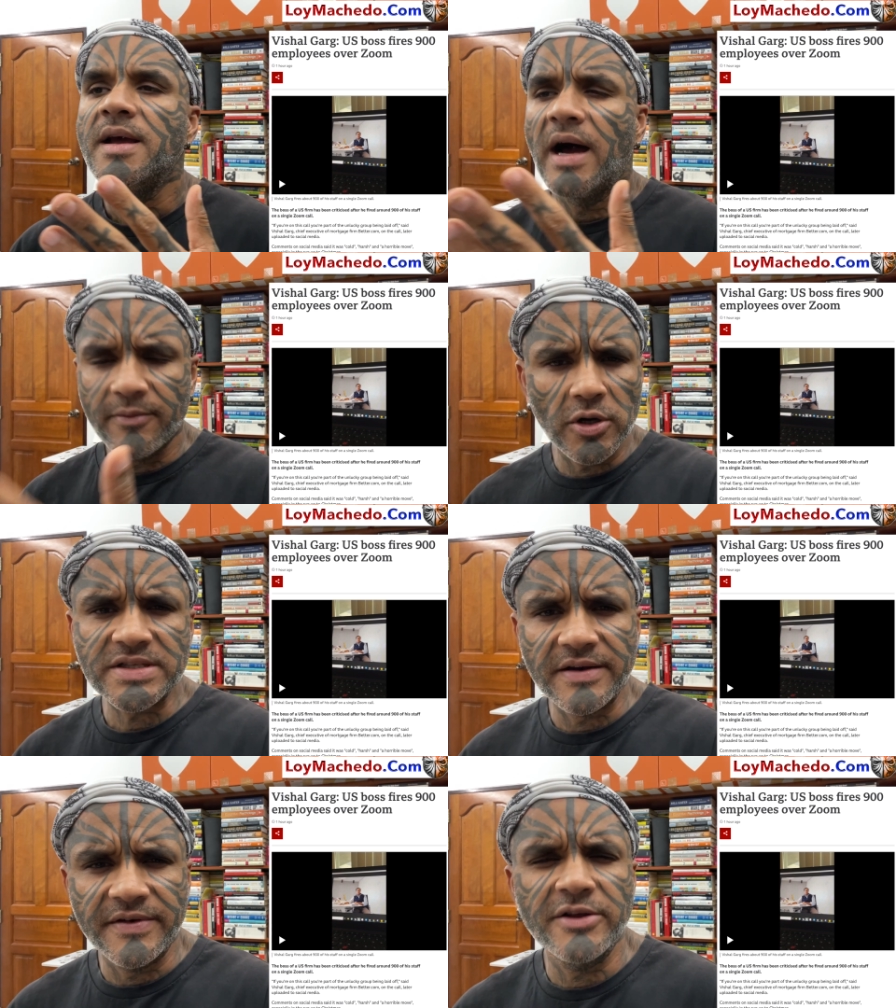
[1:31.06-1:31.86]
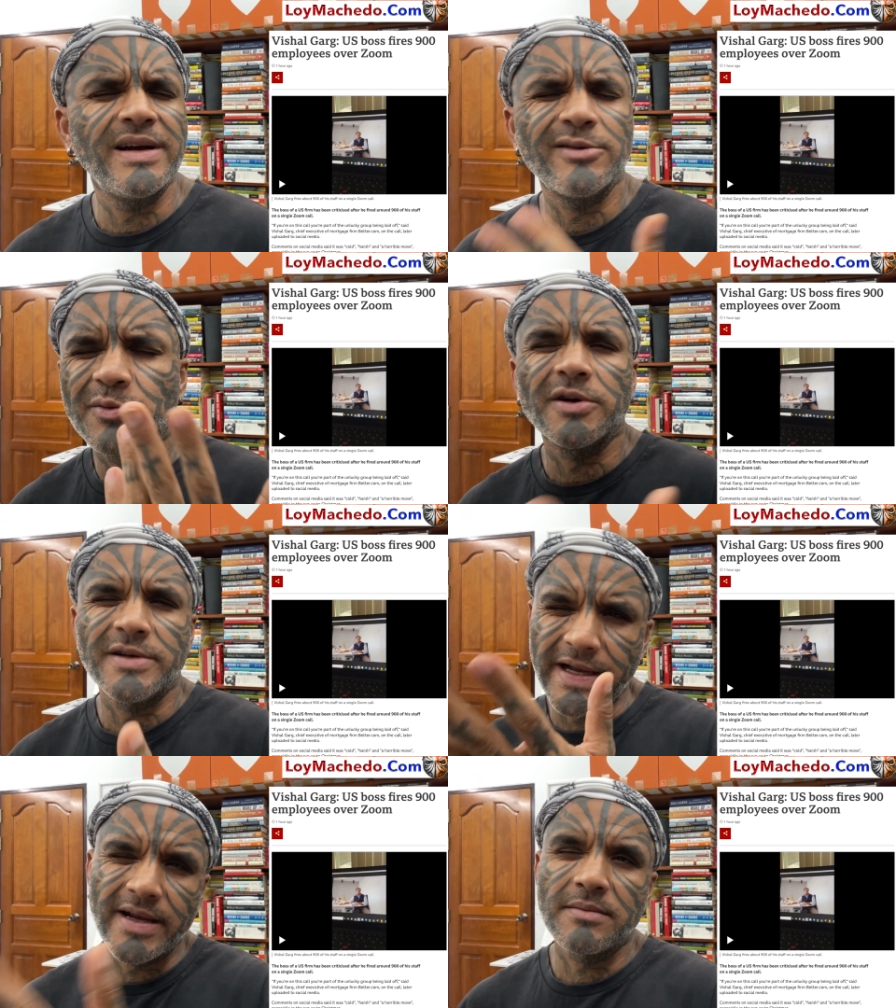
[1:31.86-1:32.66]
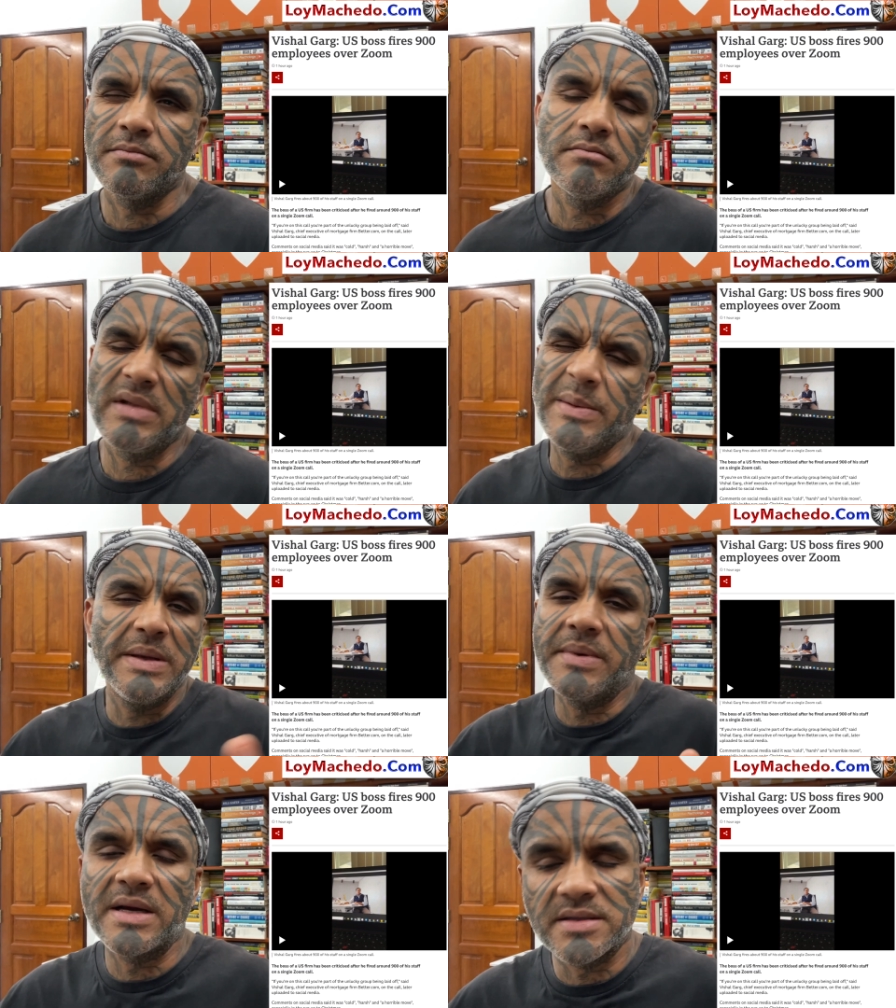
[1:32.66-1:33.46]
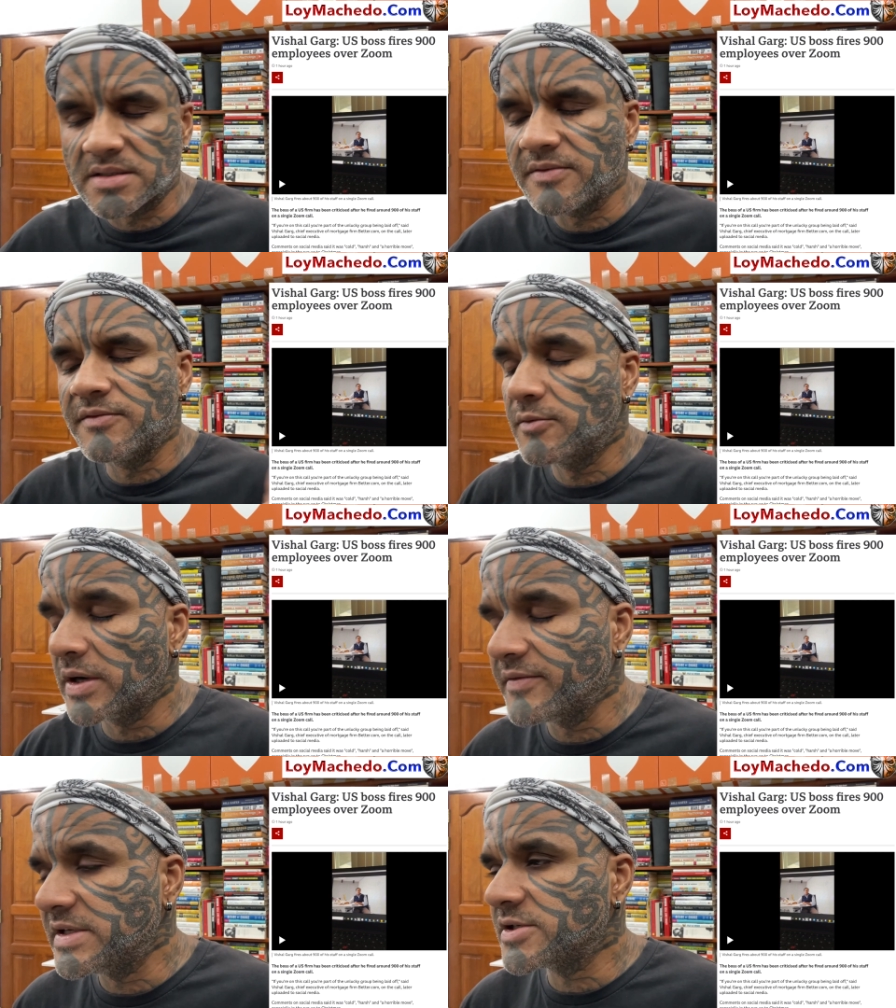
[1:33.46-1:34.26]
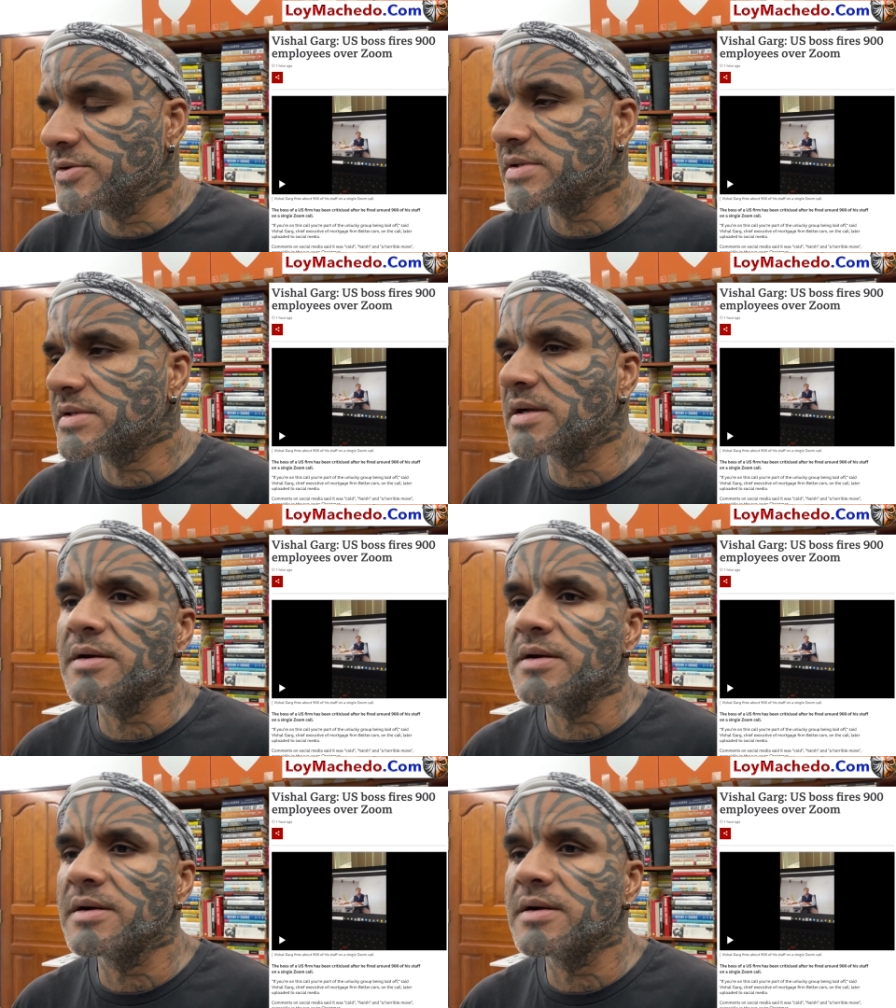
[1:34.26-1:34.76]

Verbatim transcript: I watched that video. I don't want to take it, maybe because of whatever issues.